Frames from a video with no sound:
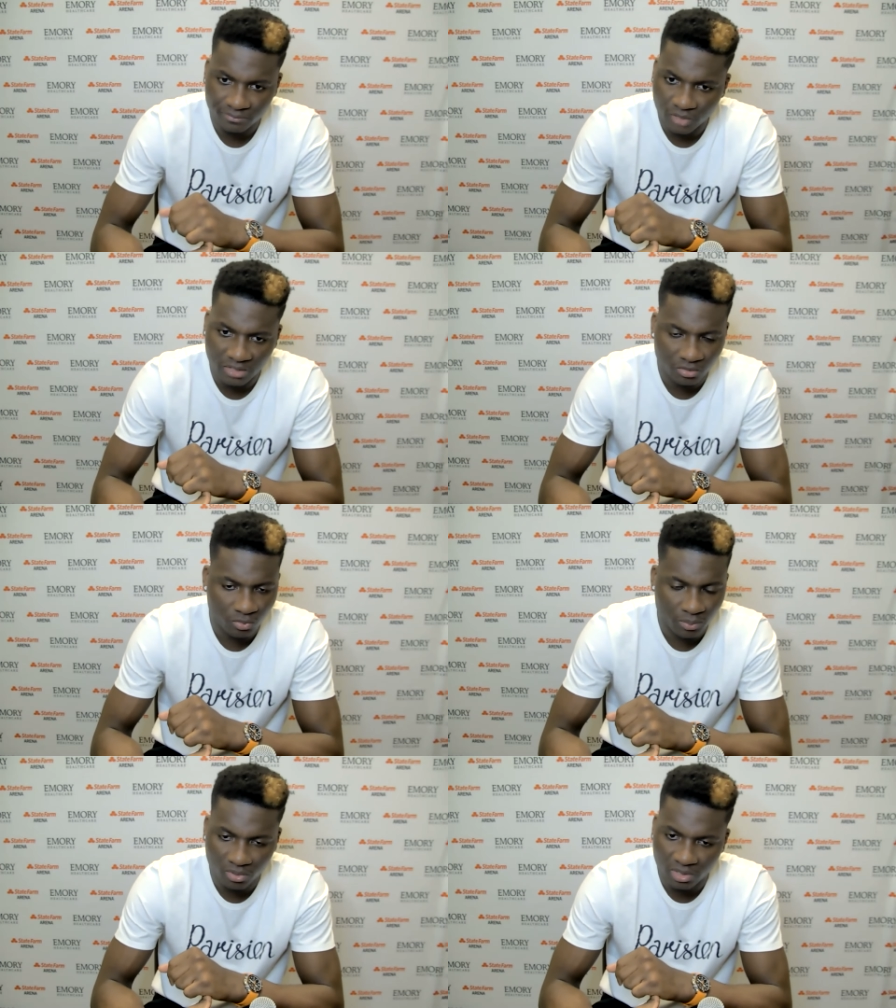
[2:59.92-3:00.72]
at the
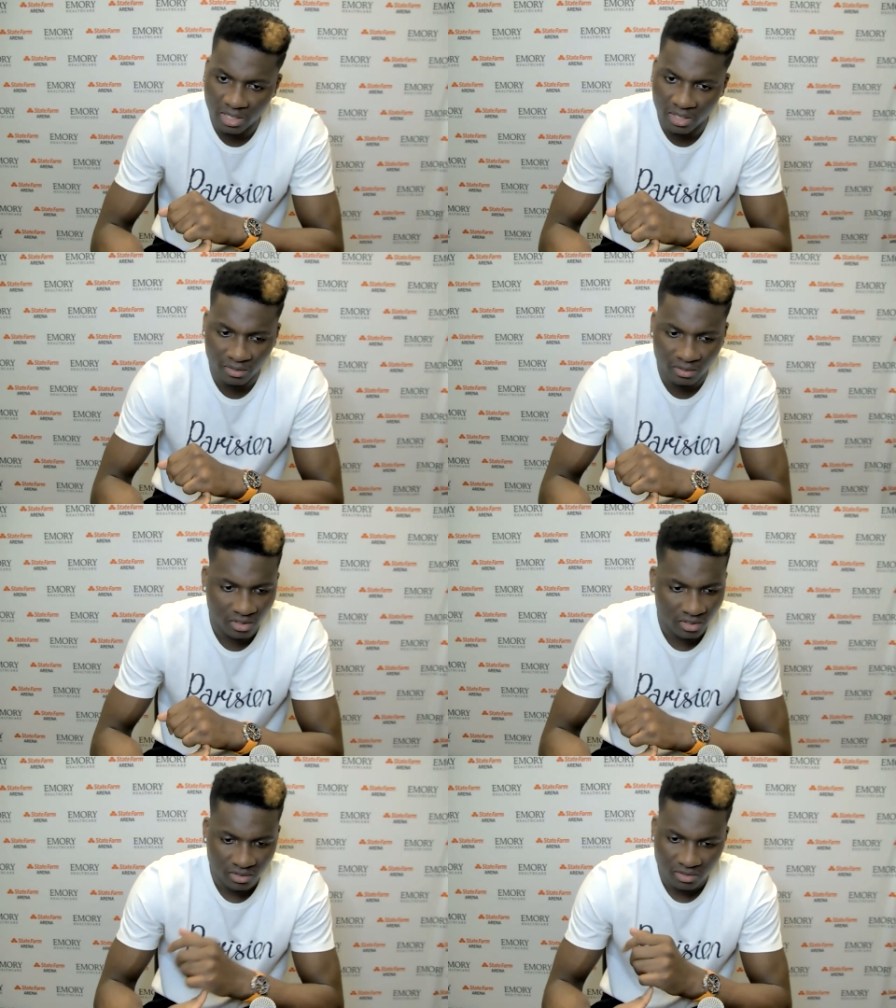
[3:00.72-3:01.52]
three-point line,
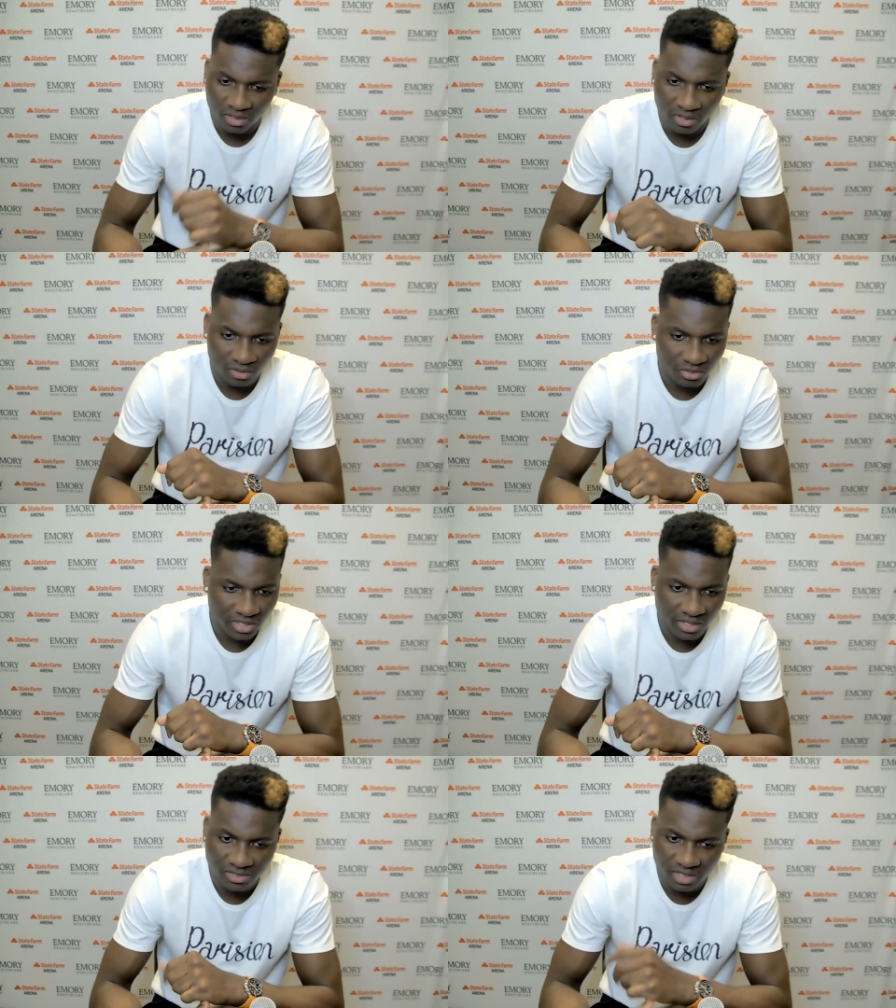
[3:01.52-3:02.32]
good
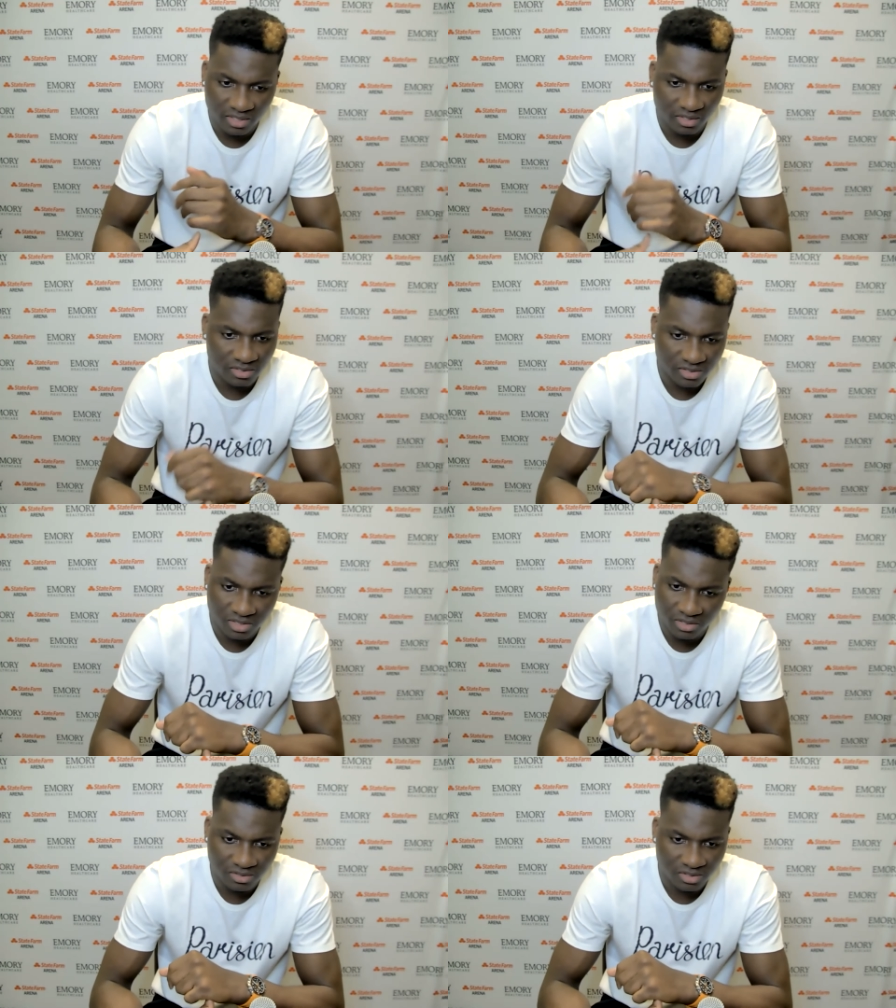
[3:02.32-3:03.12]
hands, I can get
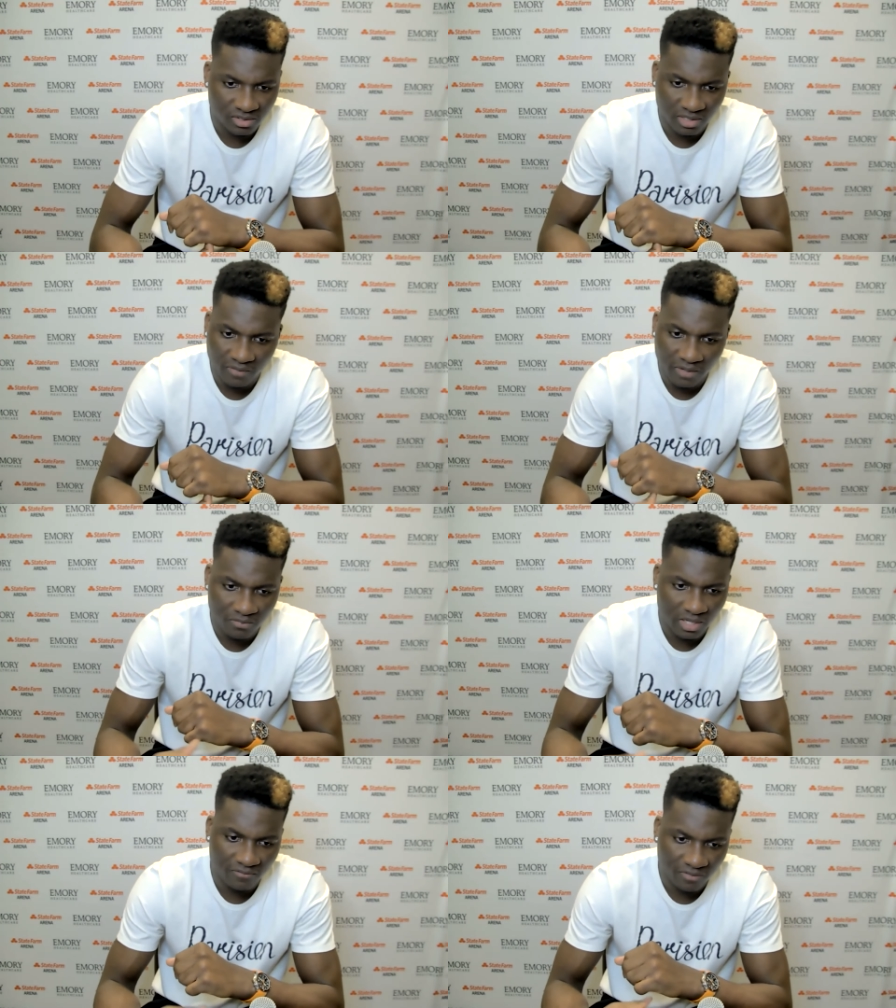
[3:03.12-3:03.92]
steals, and
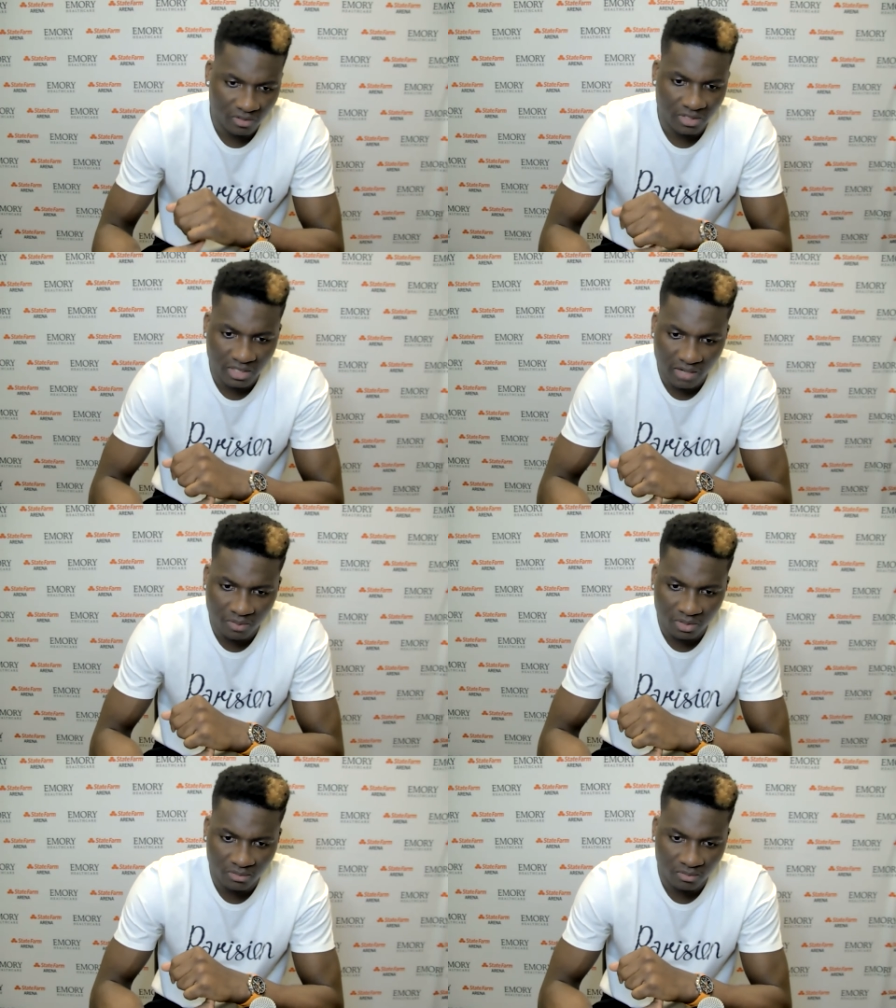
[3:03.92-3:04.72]
I feel that I've
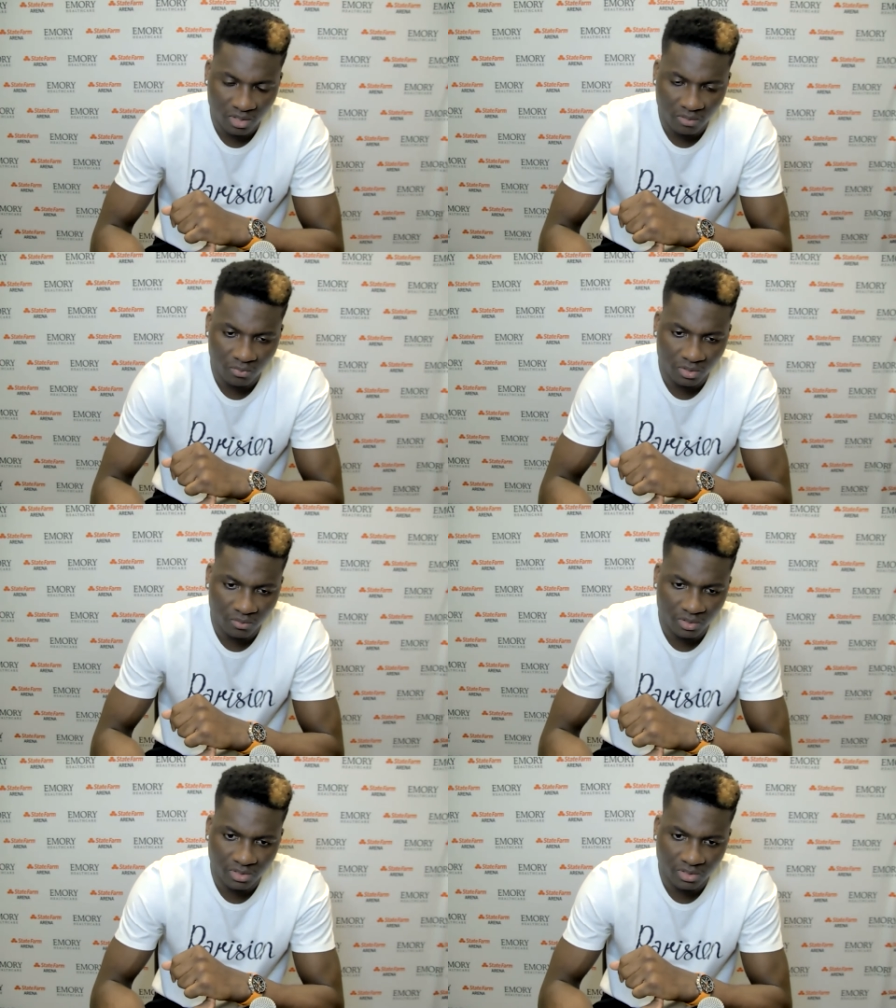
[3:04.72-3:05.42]
been really, really